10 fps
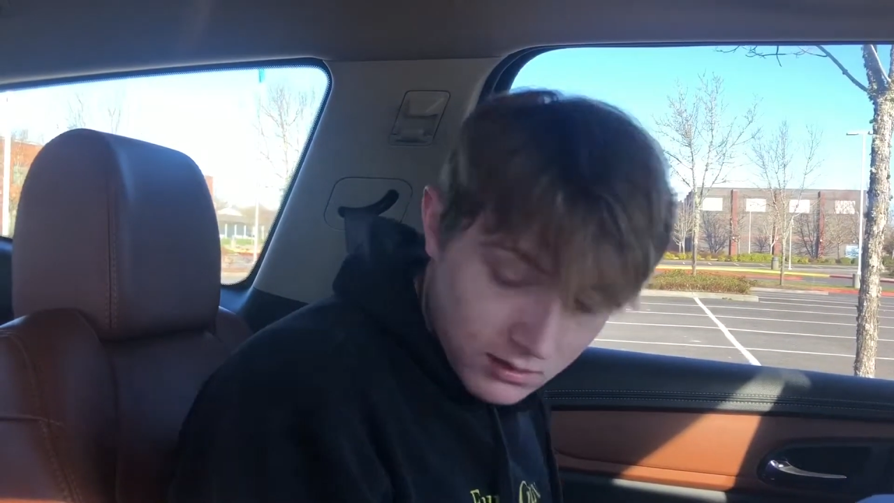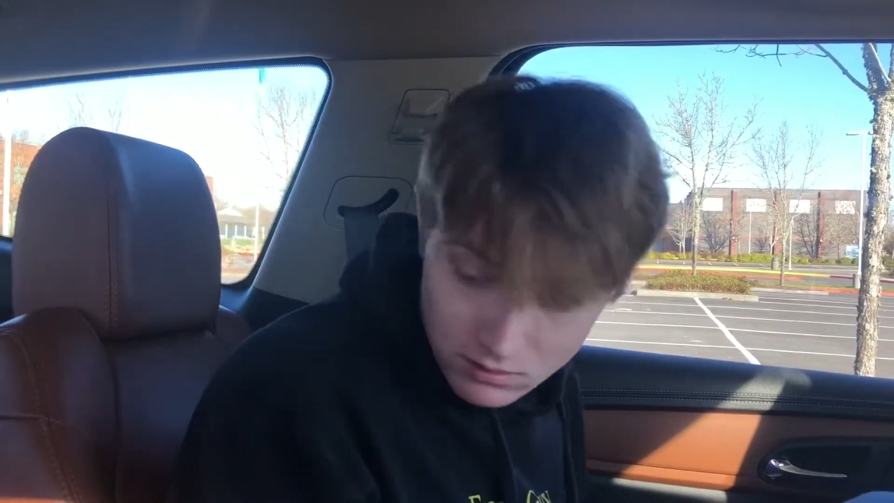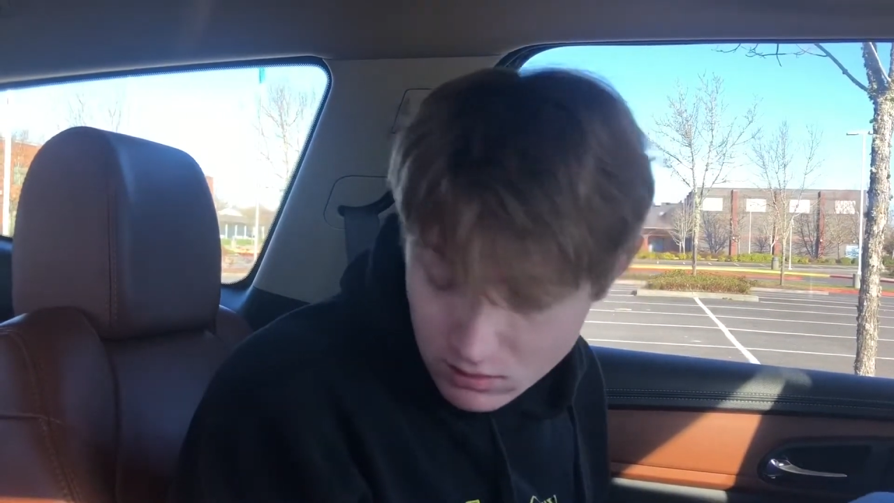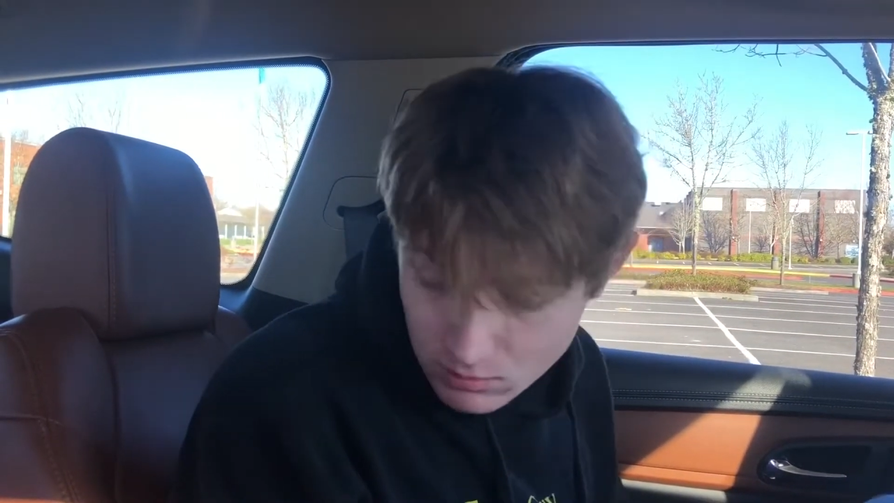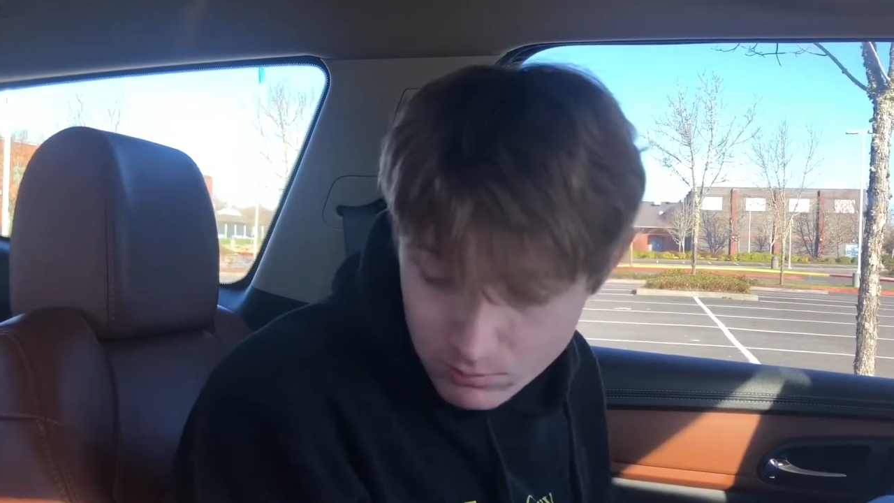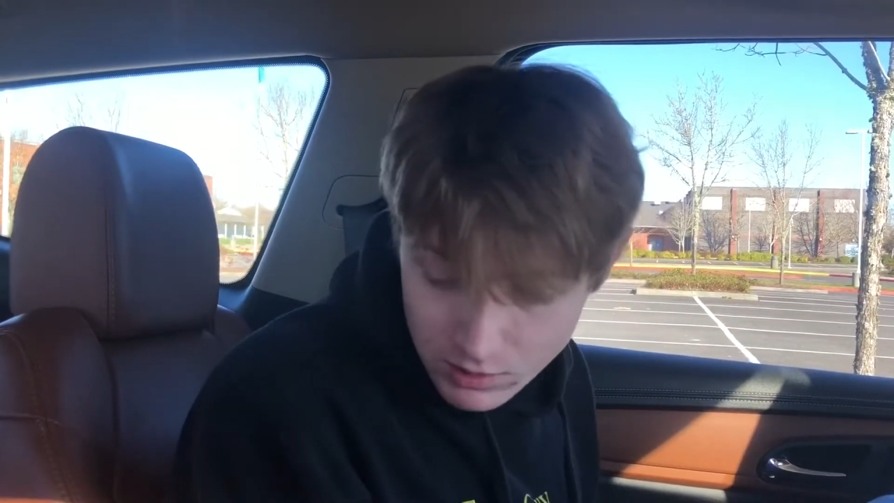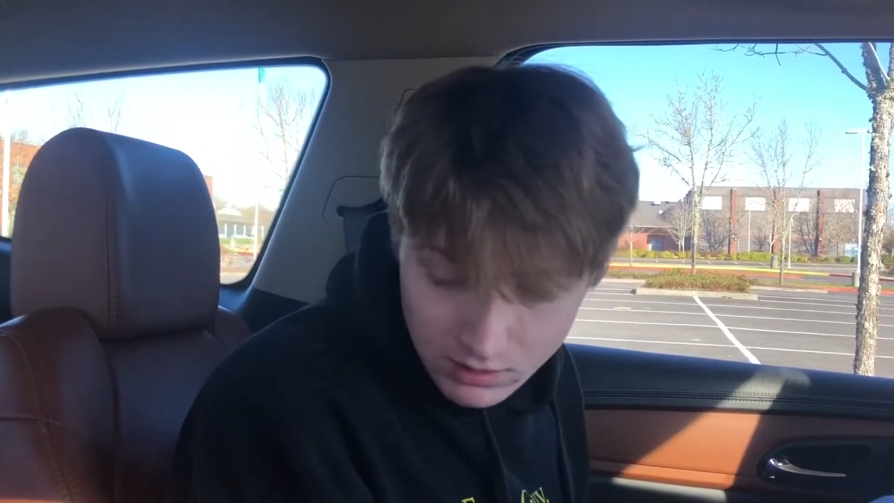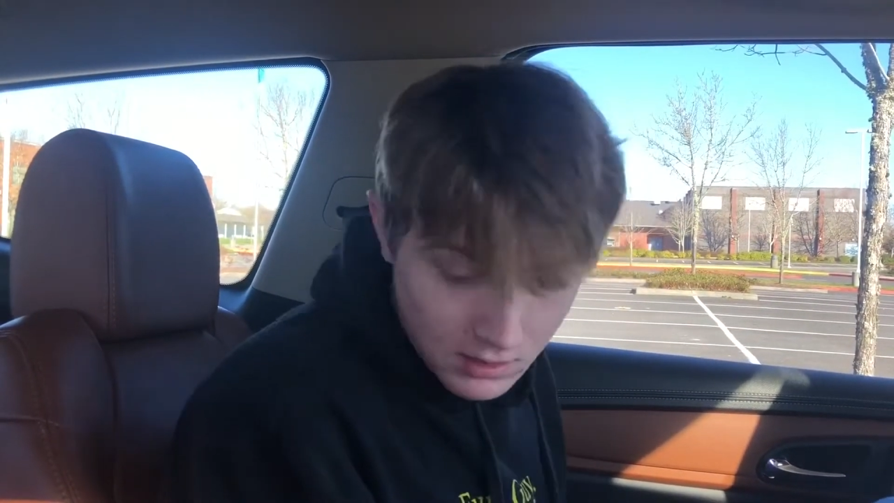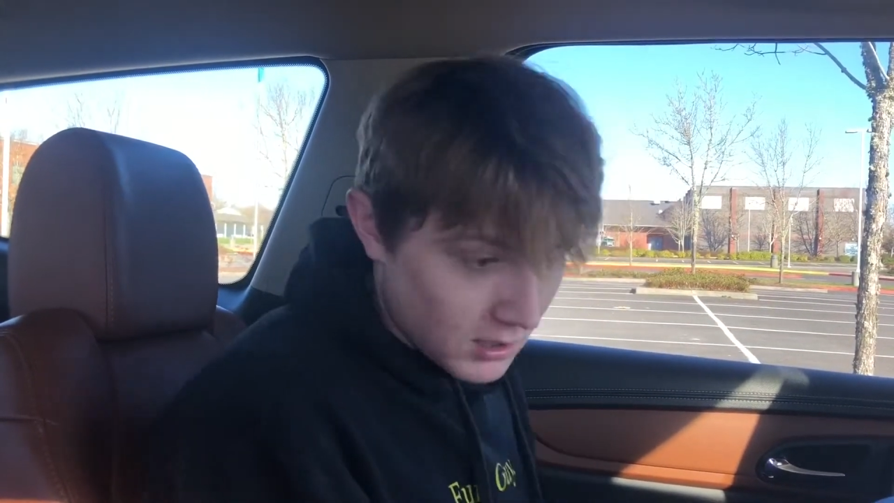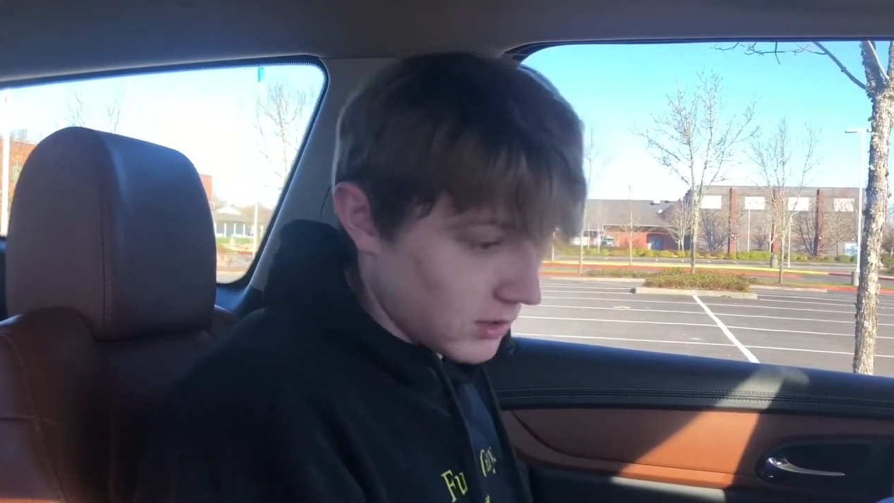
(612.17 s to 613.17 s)
but
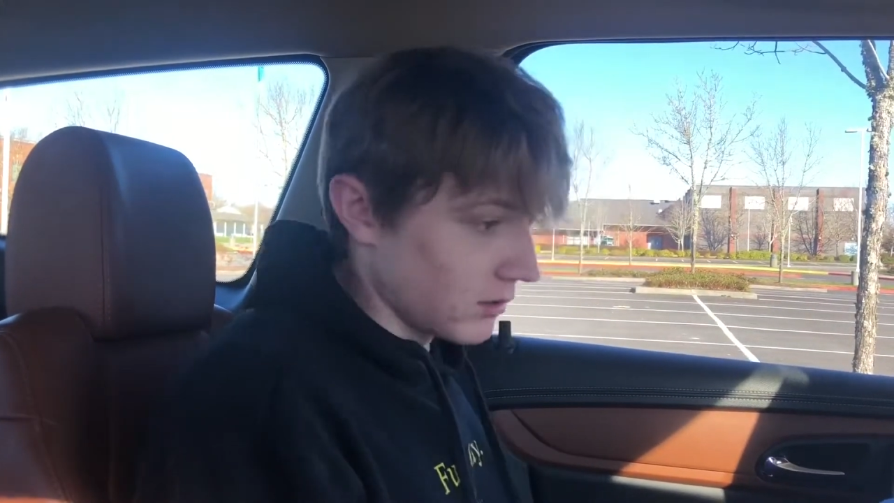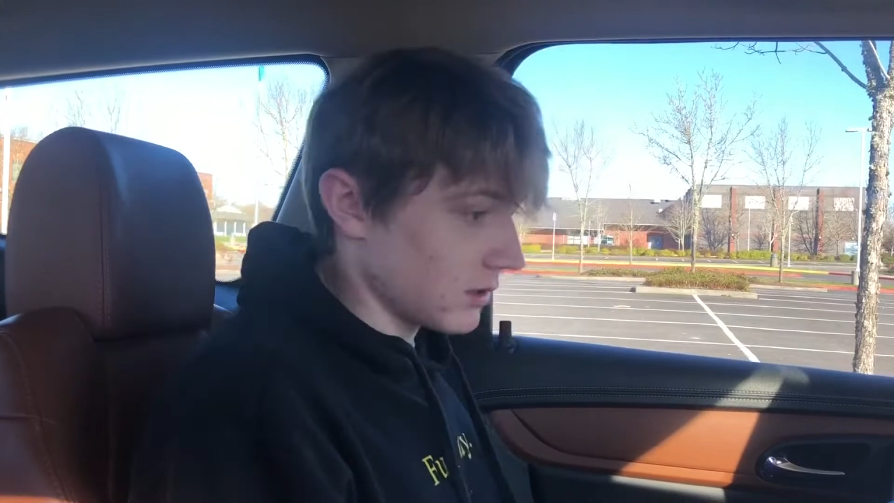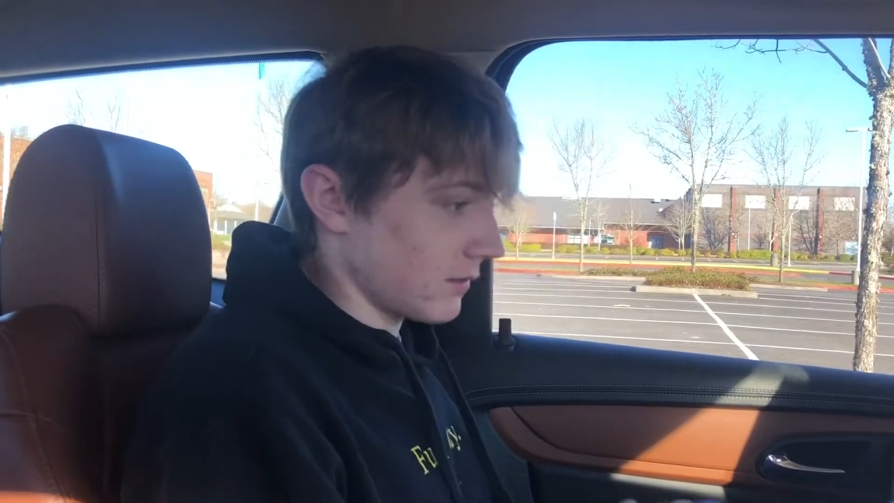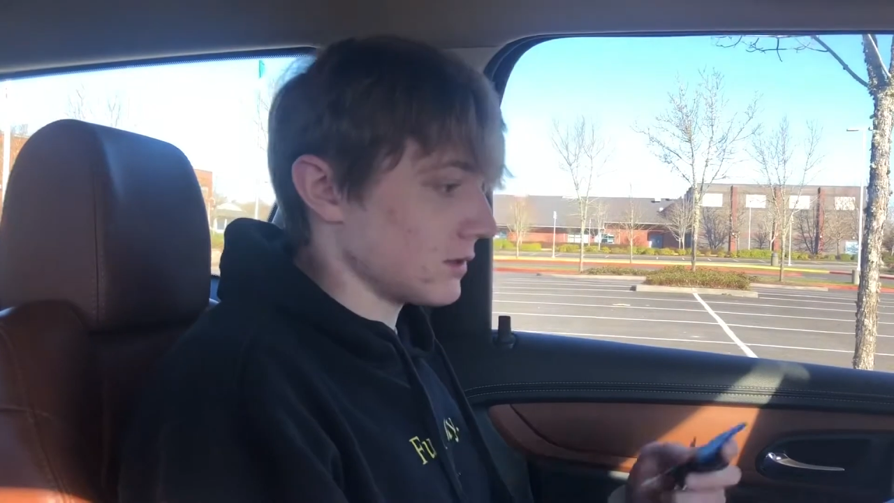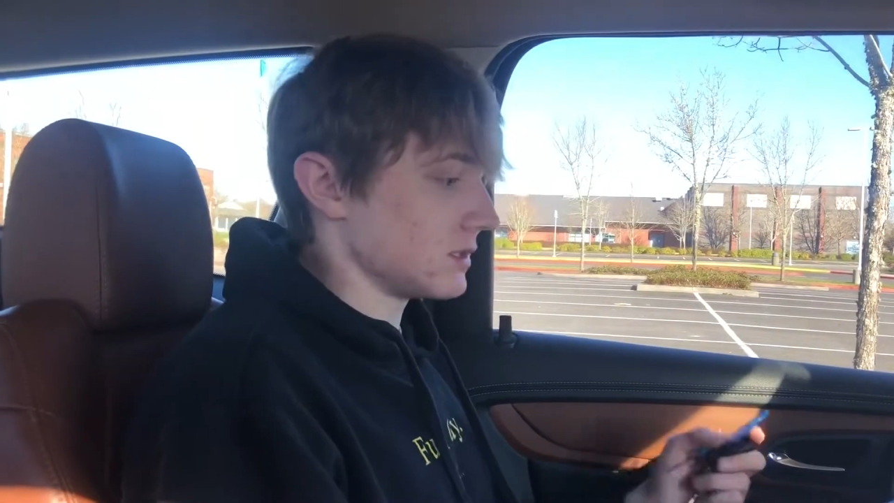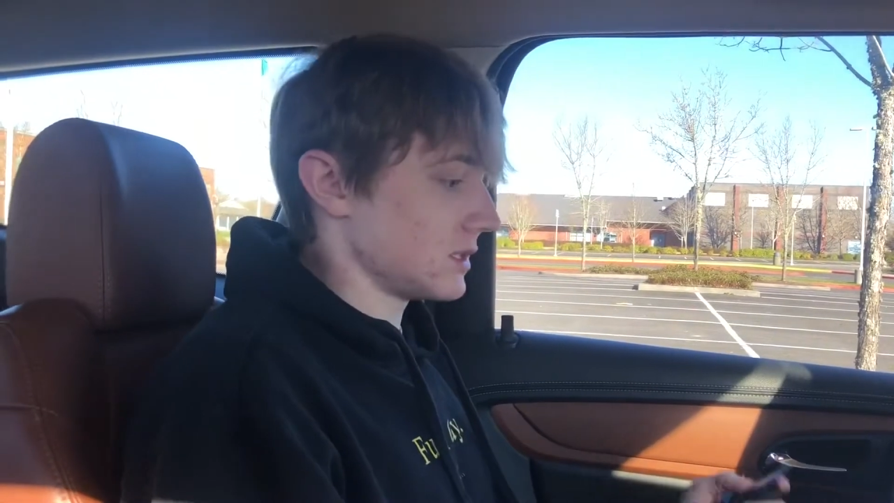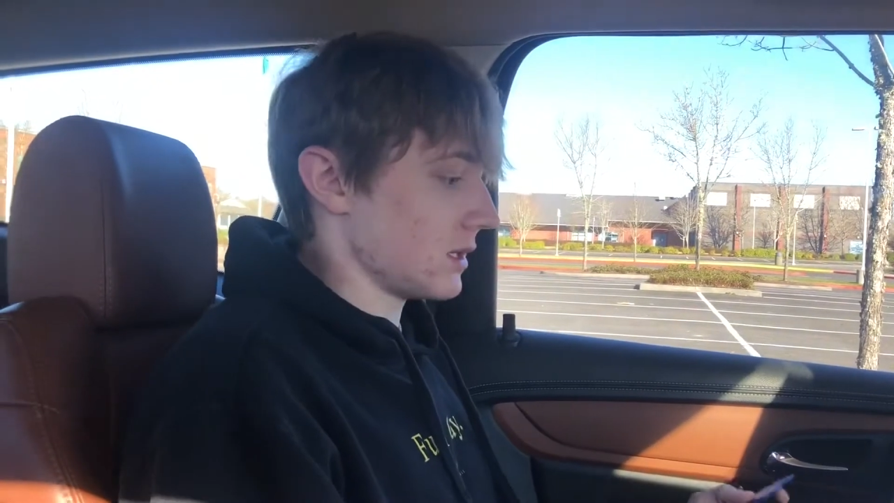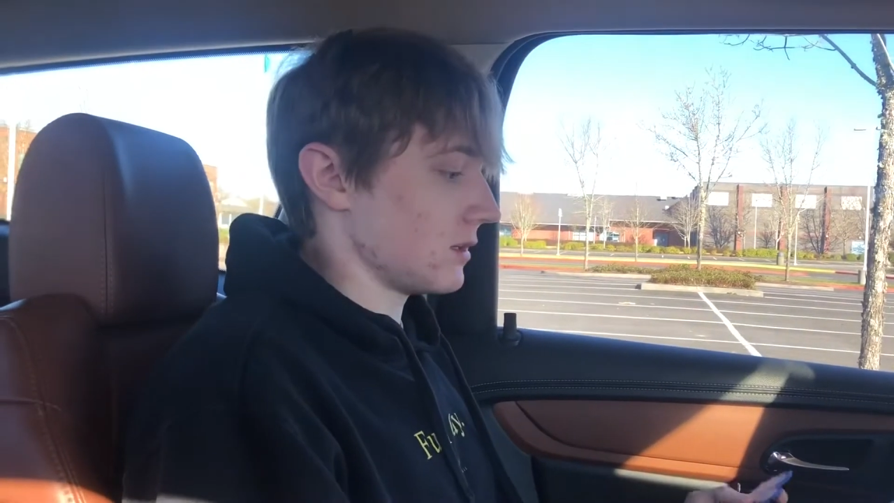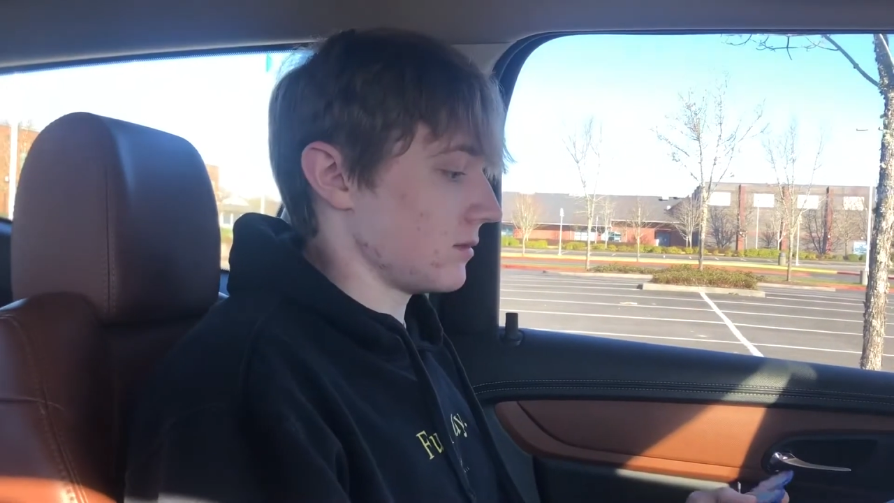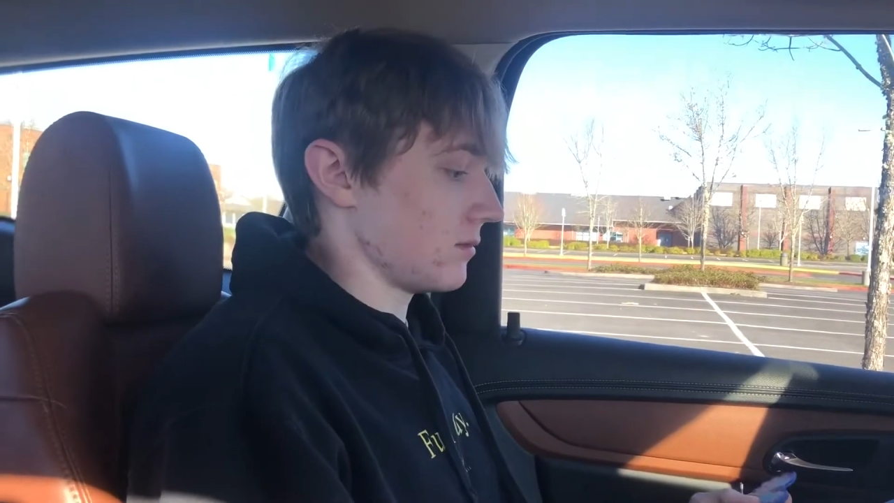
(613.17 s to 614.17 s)
you can definitely sit